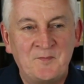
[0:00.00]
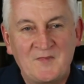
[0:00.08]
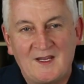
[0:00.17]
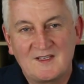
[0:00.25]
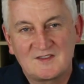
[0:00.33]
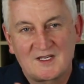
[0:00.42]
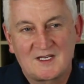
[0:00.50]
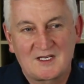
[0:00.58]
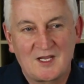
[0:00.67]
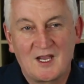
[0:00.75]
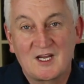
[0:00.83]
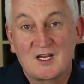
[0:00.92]
it's
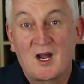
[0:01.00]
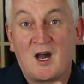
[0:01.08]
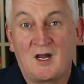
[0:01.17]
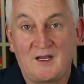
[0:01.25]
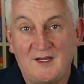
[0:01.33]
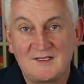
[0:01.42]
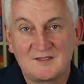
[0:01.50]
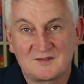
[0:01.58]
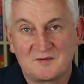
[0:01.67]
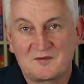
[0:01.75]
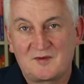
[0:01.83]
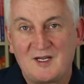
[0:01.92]
a guide, it's a
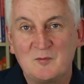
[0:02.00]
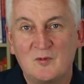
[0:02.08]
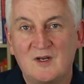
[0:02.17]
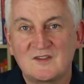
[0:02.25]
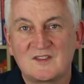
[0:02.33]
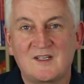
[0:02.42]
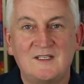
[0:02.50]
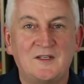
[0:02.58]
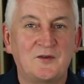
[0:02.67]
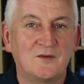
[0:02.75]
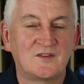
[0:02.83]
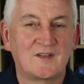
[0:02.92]
framework to take you
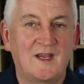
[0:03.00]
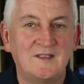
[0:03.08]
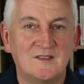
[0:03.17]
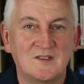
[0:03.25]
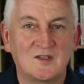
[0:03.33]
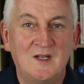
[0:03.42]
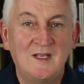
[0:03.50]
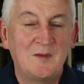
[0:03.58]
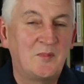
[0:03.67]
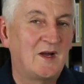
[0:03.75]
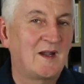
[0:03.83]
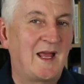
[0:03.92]
through stages,
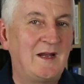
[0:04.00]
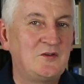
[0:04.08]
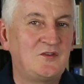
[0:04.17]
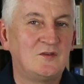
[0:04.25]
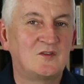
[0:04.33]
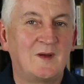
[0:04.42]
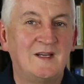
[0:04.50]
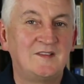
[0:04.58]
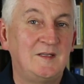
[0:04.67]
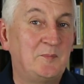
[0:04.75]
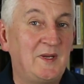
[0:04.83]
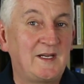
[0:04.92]
but allows you to
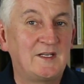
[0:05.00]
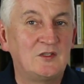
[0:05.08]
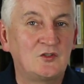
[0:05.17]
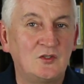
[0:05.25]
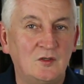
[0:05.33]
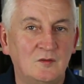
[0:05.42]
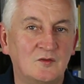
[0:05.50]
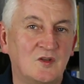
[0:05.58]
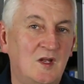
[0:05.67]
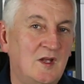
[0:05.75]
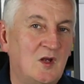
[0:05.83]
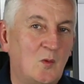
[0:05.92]
actually pick and choose
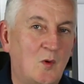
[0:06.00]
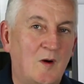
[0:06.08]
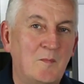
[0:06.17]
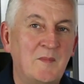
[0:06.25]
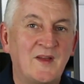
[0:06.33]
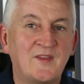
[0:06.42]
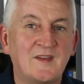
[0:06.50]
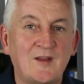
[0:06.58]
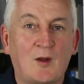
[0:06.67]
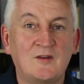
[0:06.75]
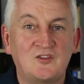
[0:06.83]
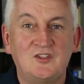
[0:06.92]
what
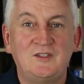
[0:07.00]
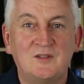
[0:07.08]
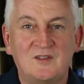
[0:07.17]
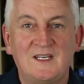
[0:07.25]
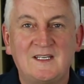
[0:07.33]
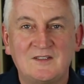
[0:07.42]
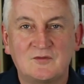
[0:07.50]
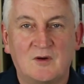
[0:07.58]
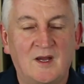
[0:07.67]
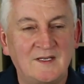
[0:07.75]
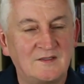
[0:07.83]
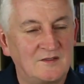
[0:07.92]
methodology you think is
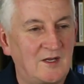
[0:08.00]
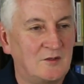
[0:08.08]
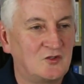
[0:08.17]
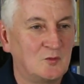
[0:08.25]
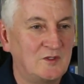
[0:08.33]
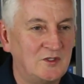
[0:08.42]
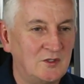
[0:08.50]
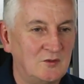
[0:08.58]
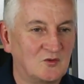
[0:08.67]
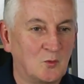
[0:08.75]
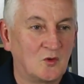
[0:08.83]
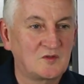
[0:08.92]
right. Do we
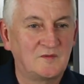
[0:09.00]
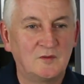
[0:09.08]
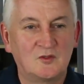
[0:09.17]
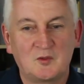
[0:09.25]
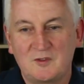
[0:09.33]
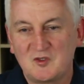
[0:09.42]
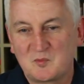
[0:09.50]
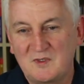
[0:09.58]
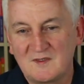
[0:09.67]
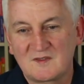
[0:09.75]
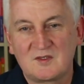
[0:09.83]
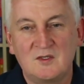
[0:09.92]
use waterfall? Do we use
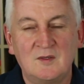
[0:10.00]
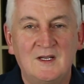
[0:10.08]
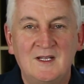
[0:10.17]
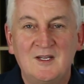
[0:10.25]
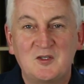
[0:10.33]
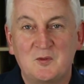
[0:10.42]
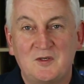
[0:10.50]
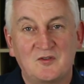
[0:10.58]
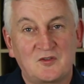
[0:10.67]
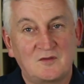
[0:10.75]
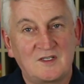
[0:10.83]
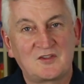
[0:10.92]
Prince 2? Do we use
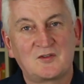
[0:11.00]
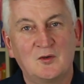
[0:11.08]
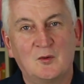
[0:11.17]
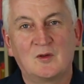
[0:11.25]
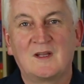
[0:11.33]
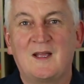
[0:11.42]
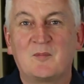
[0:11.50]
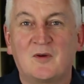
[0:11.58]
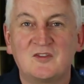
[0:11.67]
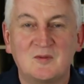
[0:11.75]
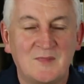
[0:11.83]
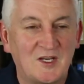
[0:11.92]
traditional
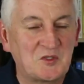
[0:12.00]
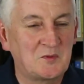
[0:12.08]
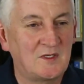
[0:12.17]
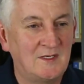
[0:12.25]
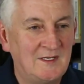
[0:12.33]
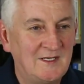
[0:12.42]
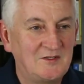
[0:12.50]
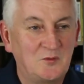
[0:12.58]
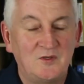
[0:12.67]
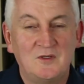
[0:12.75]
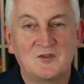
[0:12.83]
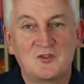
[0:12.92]
project management? Do
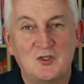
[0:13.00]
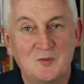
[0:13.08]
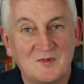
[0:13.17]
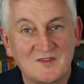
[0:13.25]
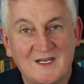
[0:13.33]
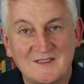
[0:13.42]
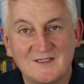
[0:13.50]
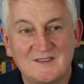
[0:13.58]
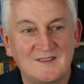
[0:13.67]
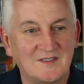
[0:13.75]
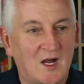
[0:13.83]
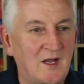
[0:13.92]
we use human-centered
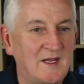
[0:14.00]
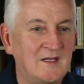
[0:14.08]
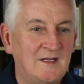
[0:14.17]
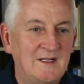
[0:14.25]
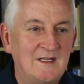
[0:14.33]
design?